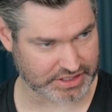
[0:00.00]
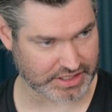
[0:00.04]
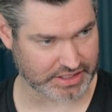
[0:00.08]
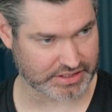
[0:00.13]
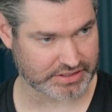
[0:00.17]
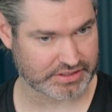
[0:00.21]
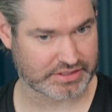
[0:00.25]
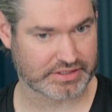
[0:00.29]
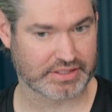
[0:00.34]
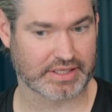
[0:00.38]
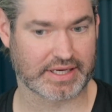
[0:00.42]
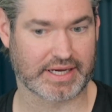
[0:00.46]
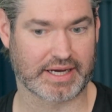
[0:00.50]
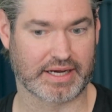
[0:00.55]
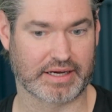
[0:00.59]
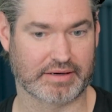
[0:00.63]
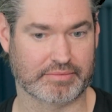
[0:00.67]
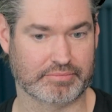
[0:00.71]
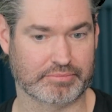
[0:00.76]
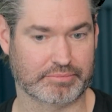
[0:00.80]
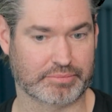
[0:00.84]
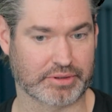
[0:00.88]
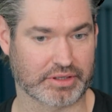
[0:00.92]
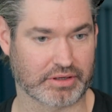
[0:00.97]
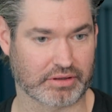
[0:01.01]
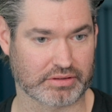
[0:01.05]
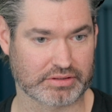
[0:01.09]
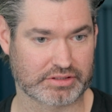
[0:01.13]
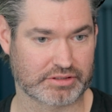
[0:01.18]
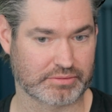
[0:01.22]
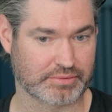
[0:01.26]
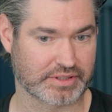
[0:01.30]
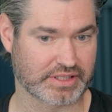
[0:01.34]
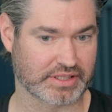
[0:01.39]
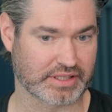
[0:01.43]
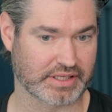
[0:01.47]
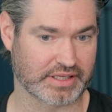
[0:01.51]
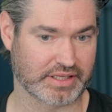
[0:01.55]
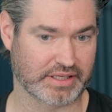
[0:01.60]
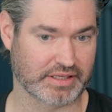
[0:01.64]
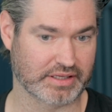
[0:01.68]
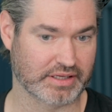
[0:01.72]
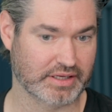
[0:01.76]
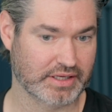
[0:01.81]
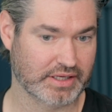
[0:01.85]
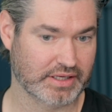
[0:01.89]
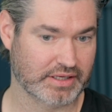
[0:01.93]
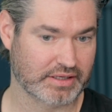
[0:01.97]
is. But
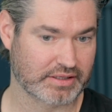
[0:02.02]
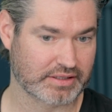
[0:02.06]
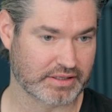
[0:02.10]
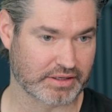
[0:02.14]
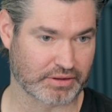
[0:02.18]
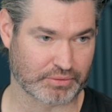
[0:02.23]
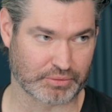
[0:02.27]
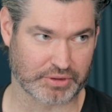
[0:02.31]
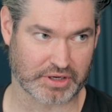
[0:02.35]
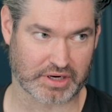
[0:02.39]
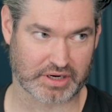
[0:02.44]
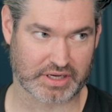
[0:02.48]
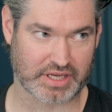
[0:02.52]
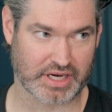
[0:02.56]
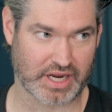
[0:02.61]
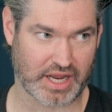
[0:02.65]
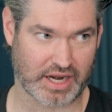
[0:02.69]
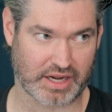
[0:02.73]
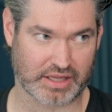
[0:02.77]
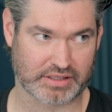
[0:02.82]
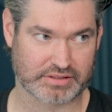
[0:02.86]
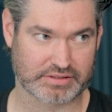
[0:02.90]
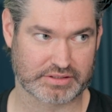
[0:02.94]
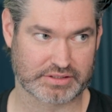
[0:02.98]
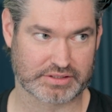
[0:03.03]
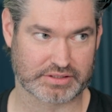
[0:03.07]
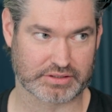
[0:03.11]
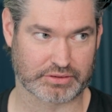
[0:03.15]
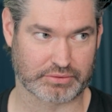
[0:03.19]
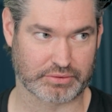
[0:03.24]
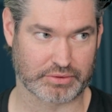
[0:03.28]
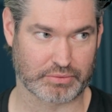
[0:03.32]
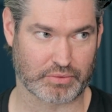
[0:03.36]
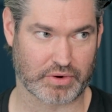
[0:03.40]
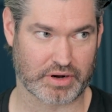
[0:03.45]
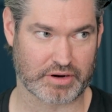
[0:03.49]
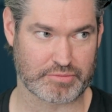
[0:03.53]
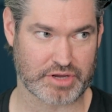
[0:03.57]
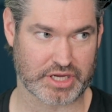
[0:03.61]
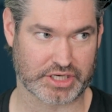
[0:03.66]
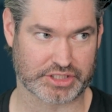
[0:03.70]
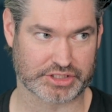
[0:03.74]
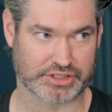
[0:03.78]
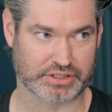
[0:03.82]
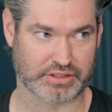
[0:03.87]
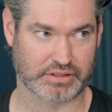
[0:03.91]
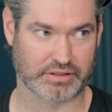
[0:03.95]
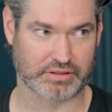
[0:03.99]
ultimately, we are Canadians, so we want to make
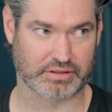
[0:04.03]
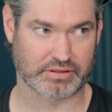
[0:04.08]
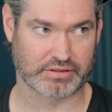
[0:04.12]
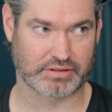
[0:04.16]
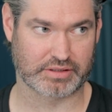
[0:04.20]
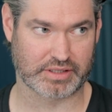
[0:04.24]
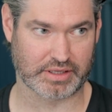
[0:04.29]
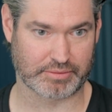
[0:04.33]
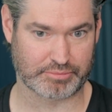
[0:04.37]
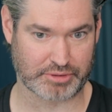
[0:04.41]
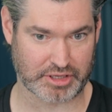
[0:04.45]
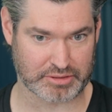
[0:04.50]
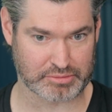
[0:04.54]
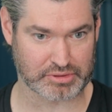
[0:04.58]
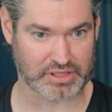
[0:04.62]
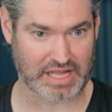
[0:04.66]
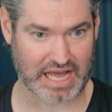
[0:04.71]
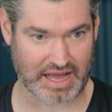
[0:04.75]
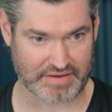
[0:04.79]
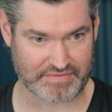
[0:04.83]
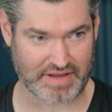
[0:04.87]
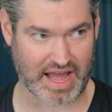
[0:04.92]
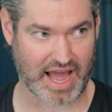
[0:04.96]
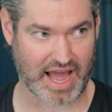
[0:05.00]
sure that people have